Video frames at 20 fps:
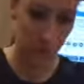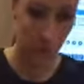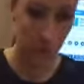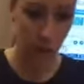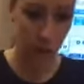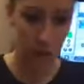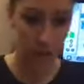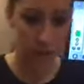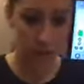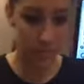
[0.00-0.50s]

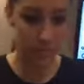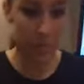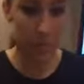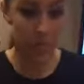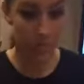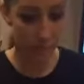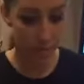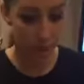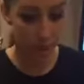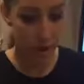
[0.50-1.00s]
an
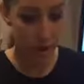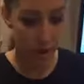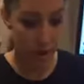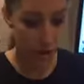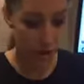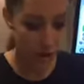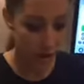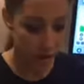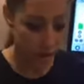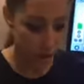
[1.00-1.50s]
improvement,
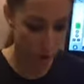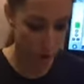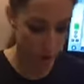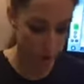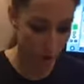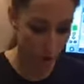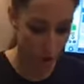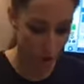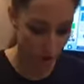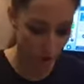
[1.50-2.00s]
on the more
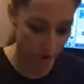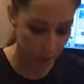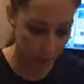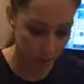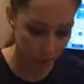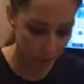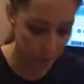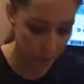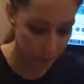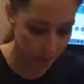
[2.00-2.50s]
permanent
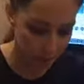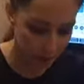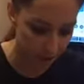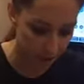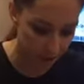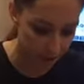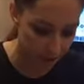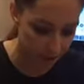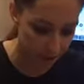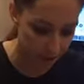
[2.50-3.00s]
side. So your
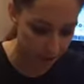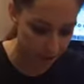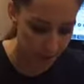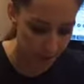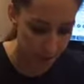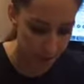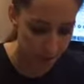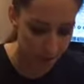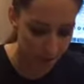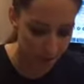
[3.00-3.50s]
skin's
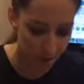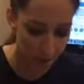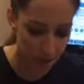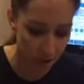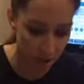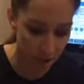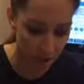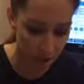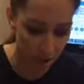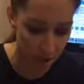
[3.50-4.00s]
not just
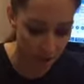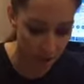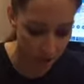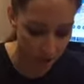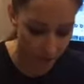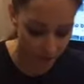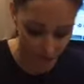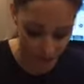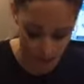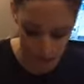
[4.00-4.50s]
looking really great
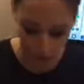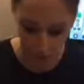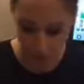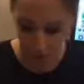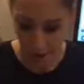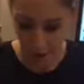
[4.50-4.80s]
for